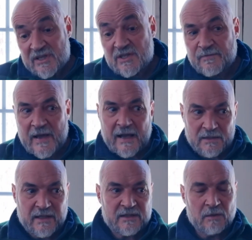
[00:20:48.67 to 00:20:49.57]
Plus the
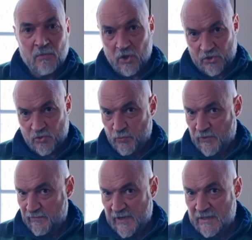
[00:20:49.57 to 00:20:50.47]
fact that the mulch
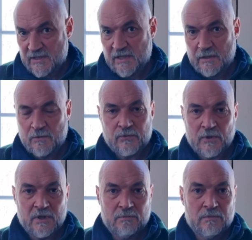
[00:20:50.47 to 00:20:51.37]
prevents it
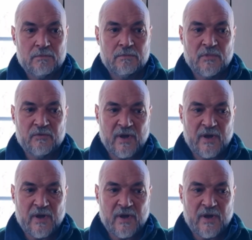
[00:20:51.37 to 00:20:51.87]
from